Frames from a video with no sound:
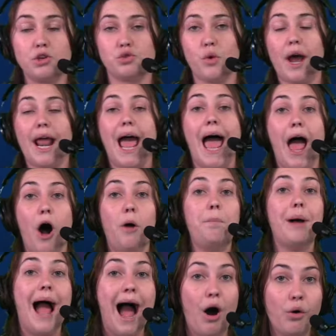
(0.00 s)
try to help
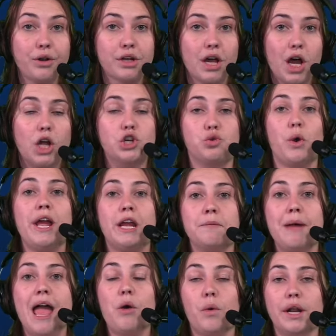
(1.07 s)
out Drake
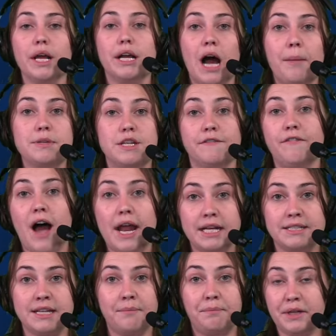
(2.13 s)
Maye when it comes to finding
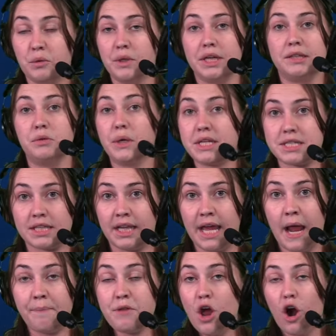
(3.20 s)
something with a quick
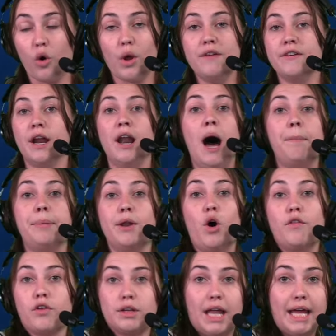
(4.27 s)
slant or even an up and
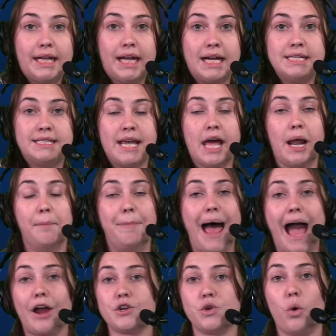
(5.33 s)
over, like I said, a
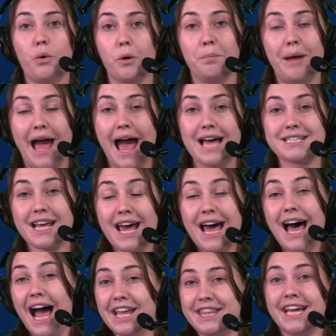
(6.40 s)
back shoulder pass.
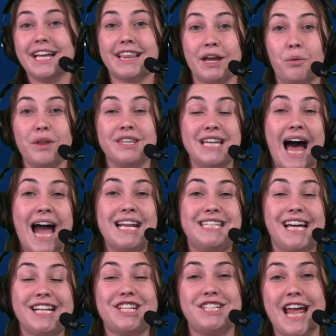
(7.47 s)
I think that with 9
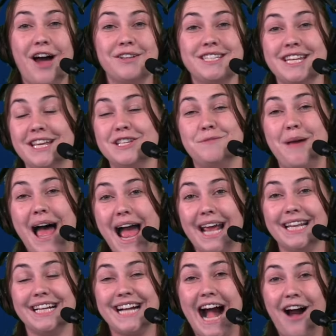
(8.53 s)
touchdowns in his bag
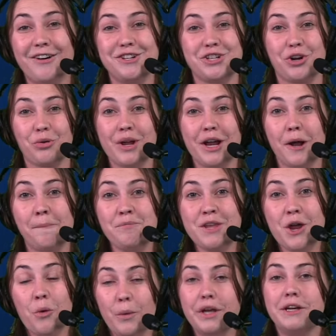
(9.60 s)
in the college career,
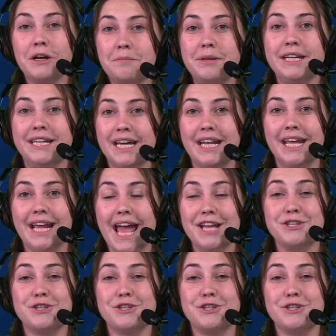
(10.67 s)
we could be getting a